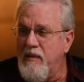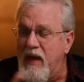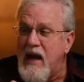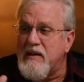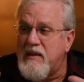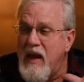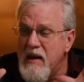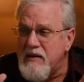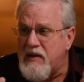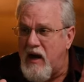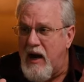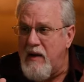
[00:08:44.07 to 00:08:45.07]

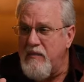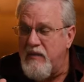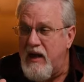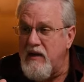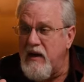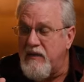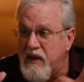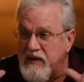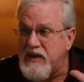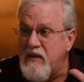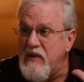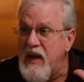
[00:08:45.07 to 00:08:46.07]
That time, then the
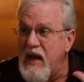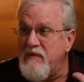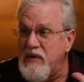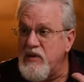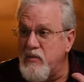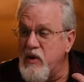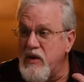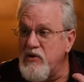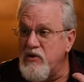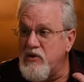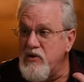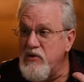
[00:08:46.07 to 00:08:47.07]
7 heavens were
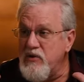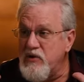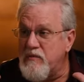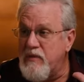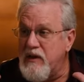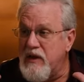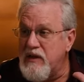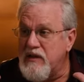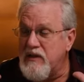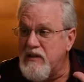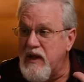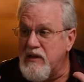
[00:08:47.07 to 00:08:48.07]
introduced,
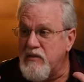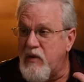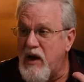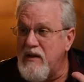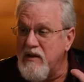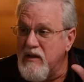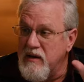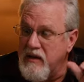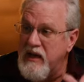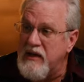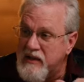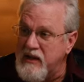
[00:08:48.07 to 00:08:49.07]
because that's why
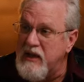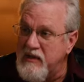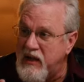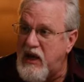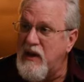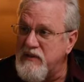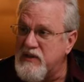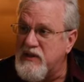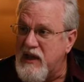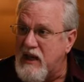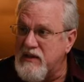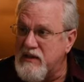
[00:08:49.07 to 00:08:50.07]
it's in the Hafs
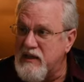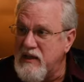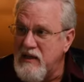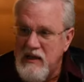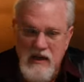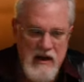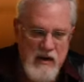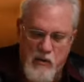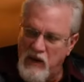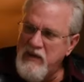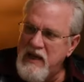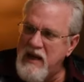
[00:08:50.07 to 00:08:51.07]
text.
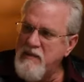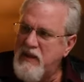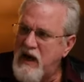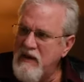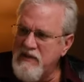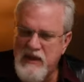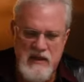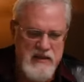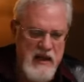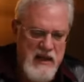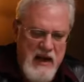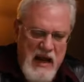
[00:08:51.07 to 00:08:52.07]
When they came to the Hafs text,
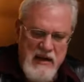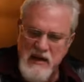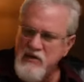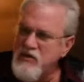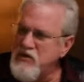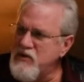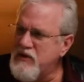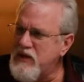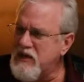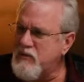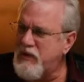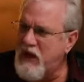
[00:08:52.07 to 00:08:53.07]
they then had to introduce
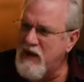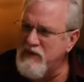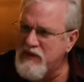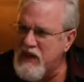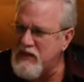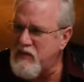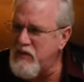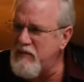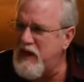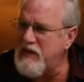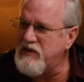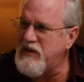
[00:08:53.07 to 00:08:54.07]
this. Well, the Hafs text only
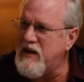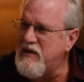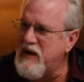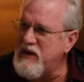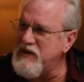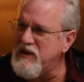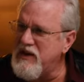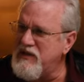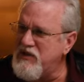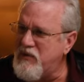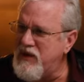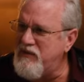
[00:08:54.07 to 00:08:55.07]
became standardized in
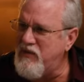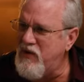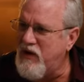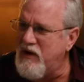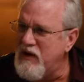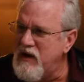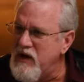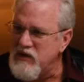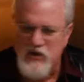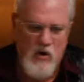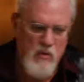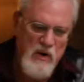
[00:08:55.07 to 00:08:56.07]
1924.
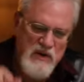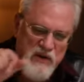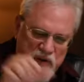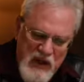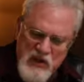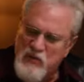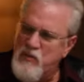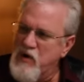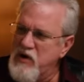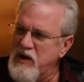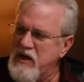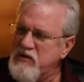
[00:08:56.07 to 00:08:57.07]
So was this
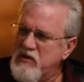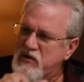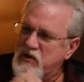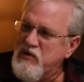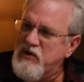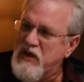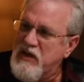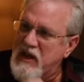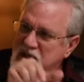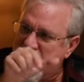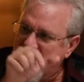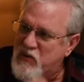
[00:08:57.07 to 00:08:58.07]
word introduced in
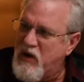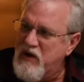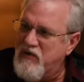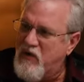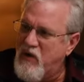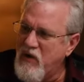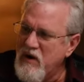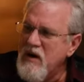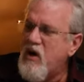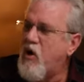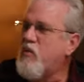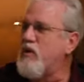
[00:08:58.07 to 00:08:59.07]
1924,
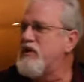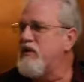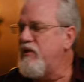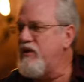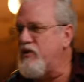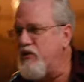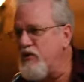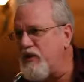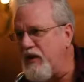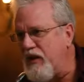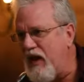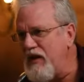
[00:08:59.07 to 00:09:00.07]
or was it
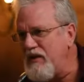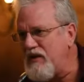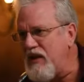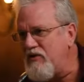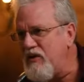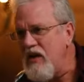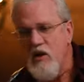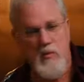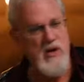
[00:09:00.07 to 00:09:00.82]
introduced in the 9th century?